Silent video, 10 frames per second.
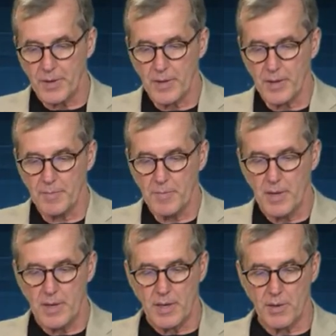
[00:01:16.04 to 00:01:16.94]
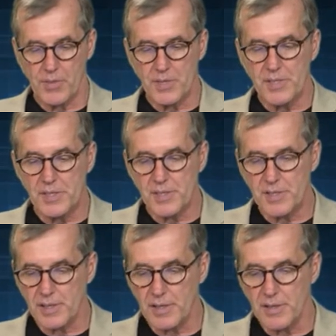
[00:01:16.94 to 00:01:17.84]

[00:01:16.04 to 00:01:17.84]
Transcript: this is